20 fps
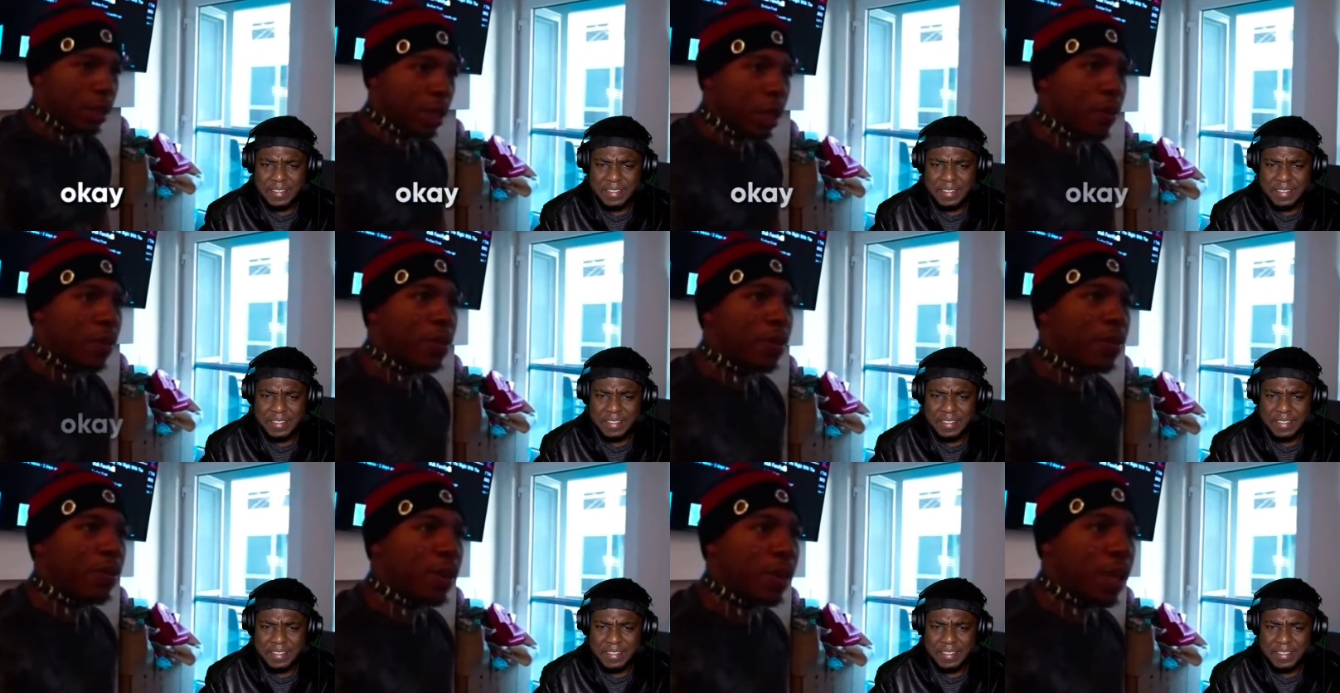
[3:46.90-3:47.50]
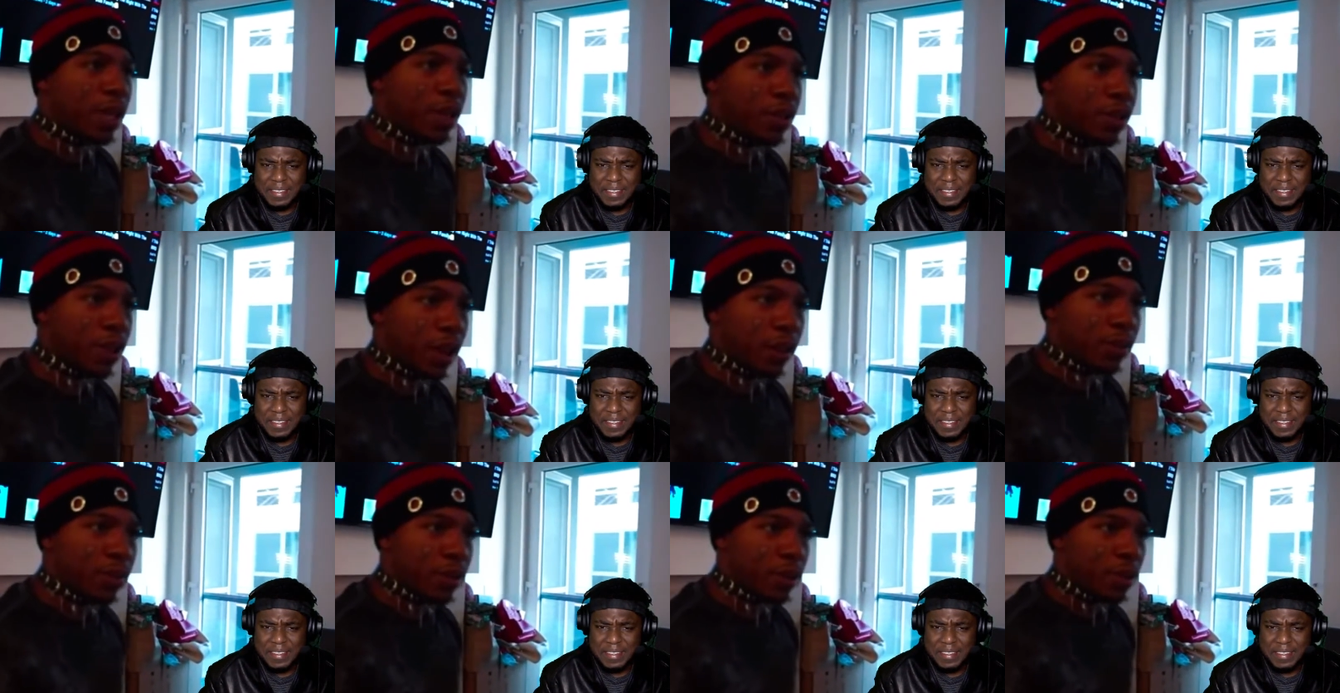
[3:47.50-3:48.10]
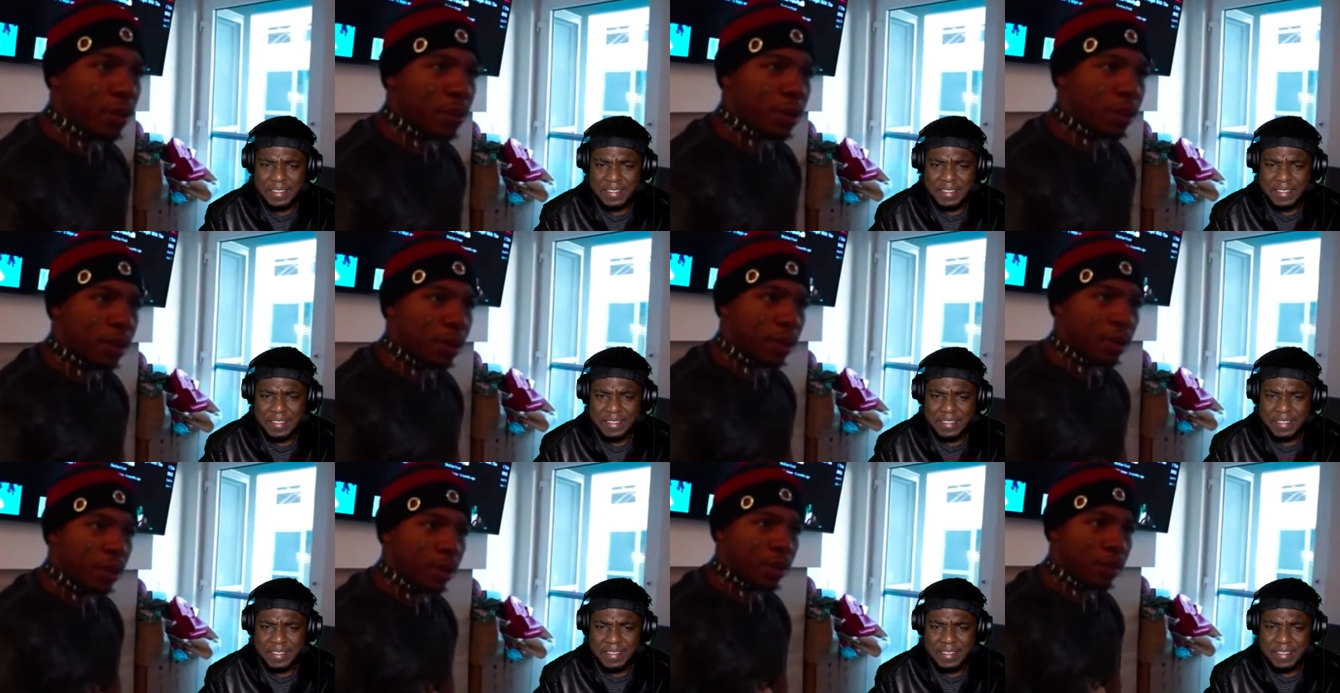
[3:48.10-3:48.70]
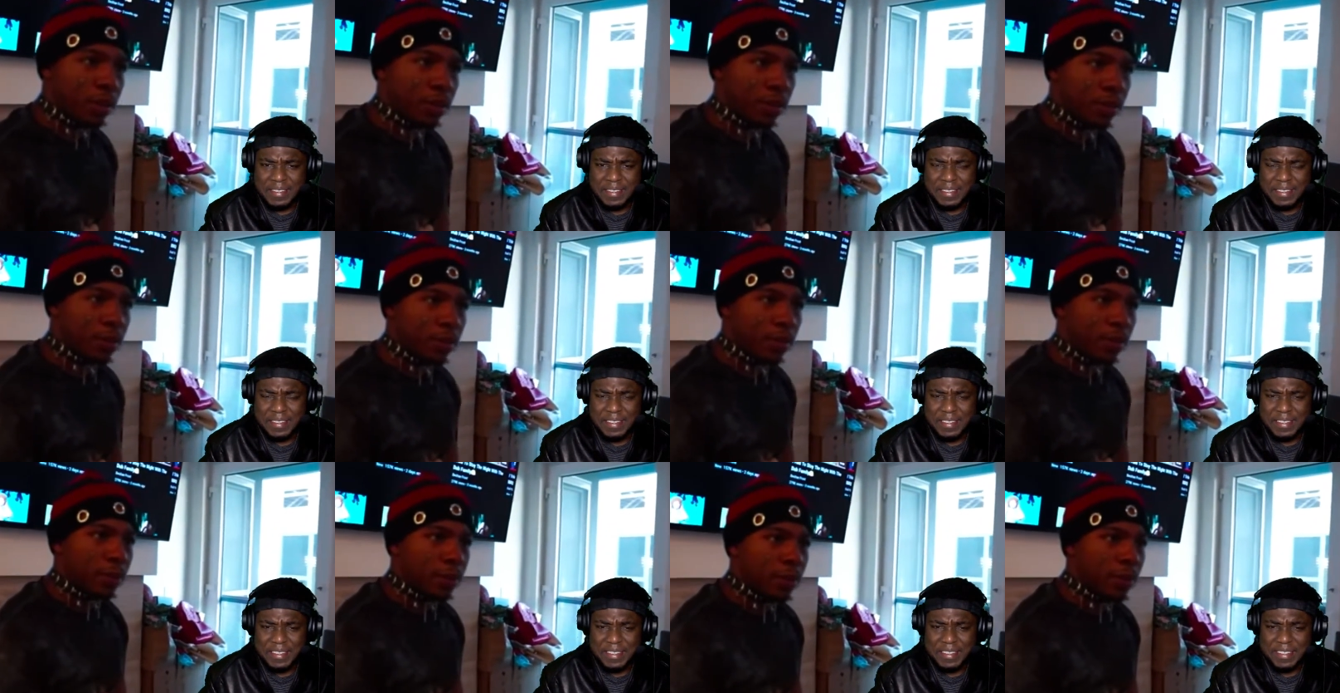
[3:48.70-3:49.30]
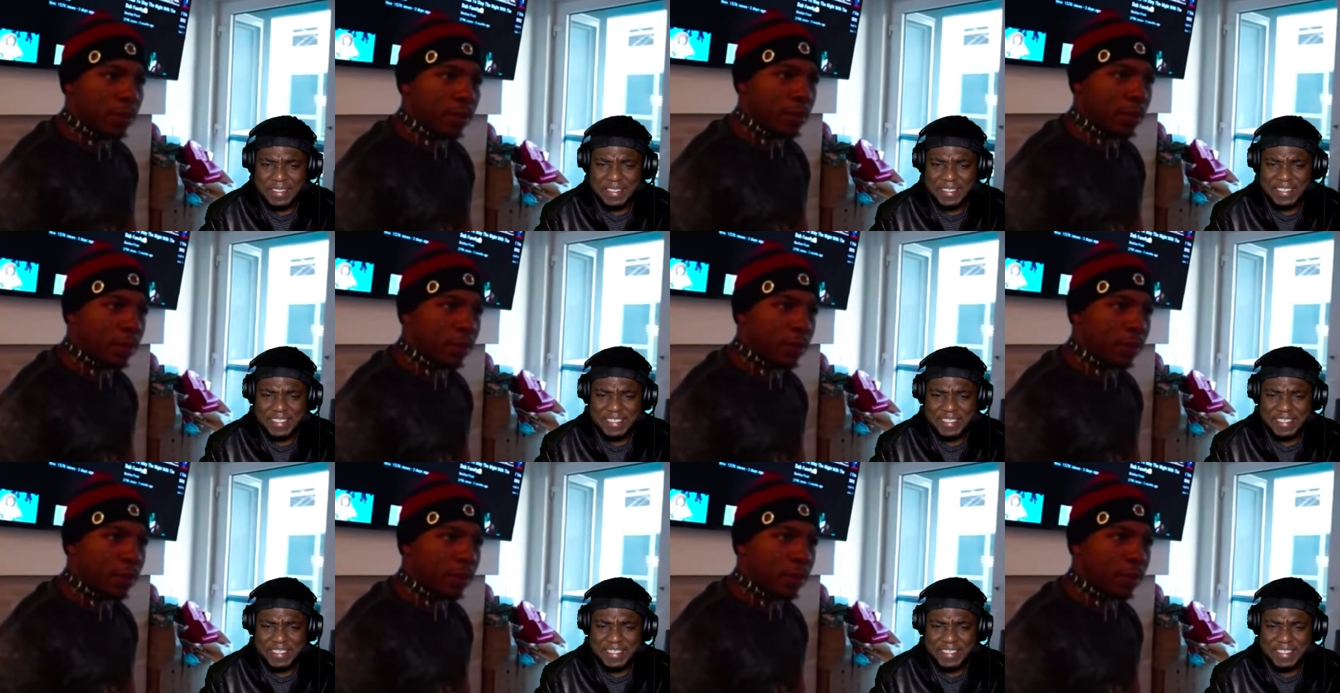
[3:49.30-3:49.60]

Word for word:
Speaker 1: Have you ever felt like your life was useless? Oh!